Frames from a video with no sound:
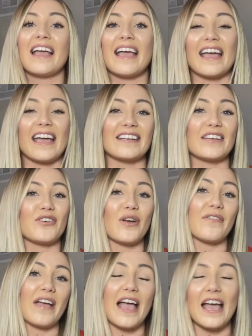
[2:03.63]
And if you
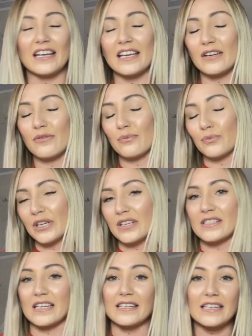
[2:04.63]
have any real
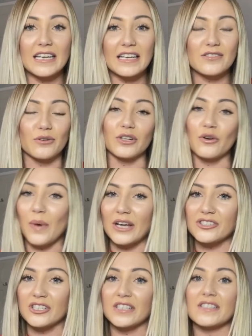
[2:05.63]
estate needs or
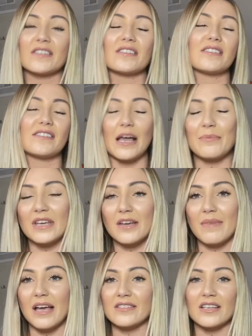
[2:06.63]
questions, send me a
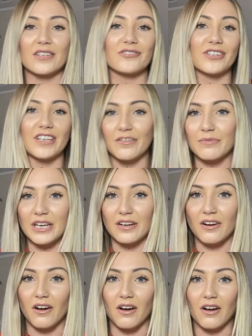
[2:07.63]
message, give me a
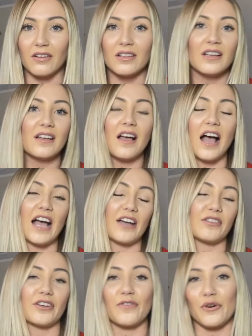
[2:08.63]
call. I
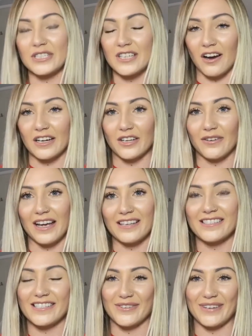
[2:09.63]
look forward to talking to you guys.
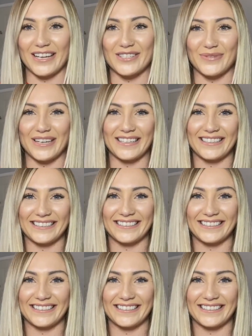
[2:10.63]
See you next week.